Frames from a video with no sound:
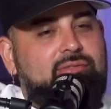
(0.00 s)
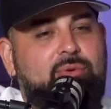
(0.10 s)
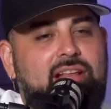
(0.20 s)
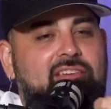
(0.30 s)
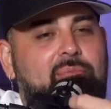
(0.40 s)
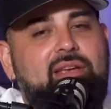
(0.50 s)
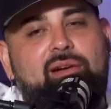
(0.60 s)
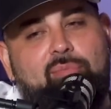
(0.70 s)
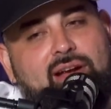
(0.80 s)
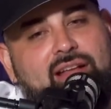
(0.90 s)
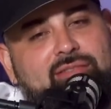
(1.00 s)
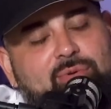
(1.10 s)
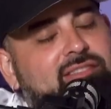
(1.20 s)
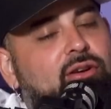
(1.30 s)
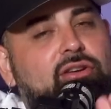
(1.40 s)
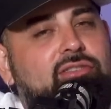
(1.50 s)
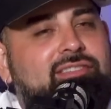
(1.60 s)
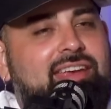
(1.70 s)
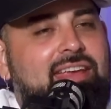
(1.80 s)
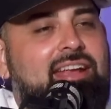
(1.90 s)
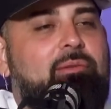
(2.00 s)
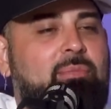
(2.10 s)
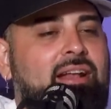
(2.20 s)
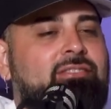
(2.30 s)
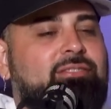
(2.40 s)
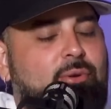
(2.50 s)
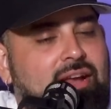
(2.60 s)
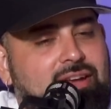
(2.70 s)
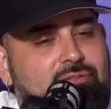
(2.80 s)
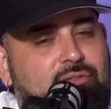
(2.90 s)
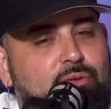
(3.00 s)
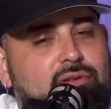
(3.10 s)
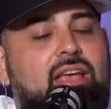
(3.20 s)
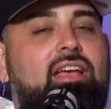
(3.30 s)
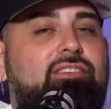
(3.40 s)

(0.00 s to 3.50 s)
We love pita breads. We're so used to eating Mediterranean food.